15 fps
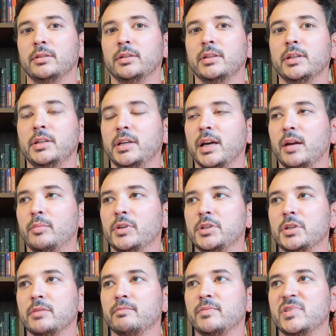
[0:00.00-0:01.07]
And then you got a bunch
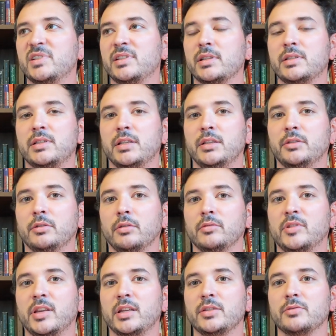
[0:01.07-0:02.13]
of 16-year-old
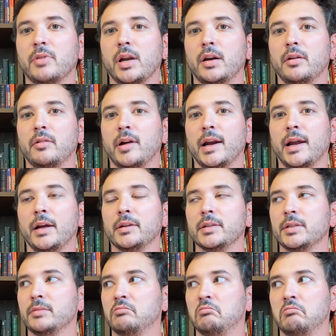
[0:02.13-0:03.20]
kids running around
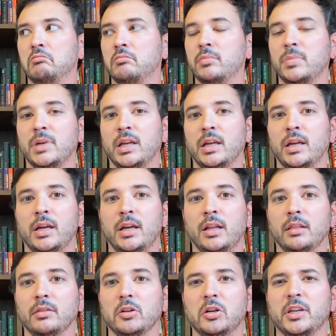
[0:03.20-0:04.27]

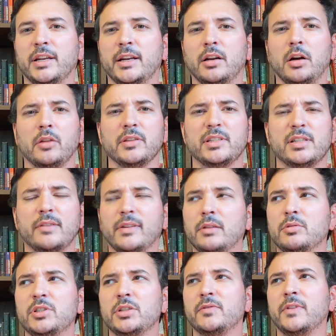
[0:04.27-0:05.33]
looking at all the stuff. It
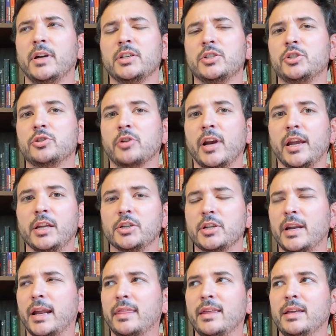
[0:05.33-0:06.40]
was just very strange.
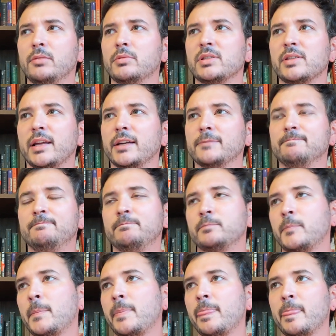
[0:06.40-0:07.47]
And I think it was, like,
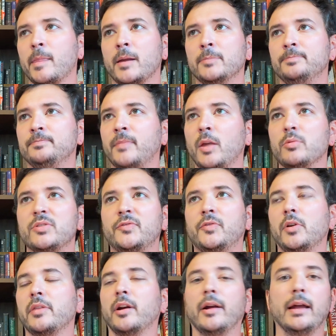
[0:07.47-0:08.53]
it was
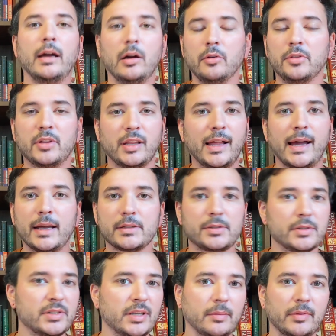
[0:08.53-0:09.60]
for their health class
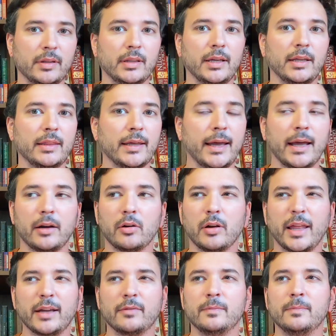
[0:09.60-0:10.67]
or something like that, or,
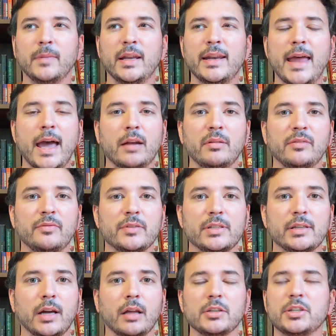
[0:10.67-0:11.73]
like, anatomy,
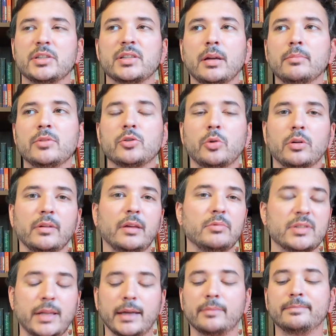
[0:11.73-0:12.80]
physiology, some sort of, it
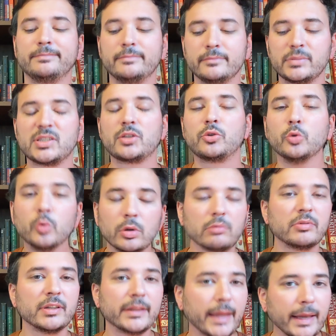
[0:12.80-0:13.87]
was, like, school
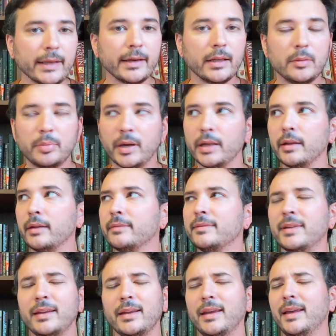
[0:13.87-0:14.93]
related, but
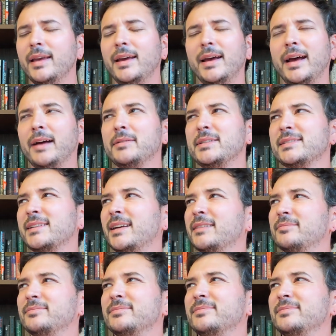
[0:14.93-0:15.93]
I was just like,